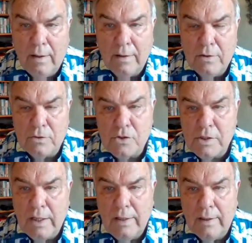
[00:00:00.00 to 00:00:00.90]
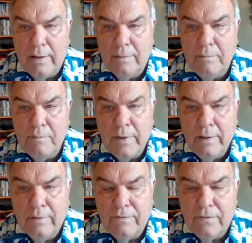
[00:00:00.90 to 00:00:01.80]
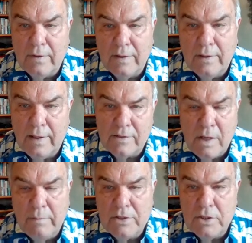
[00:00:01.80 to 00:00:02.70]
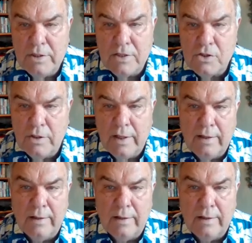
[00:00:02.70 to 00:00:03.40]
You'll see, as I mentioned yesterday,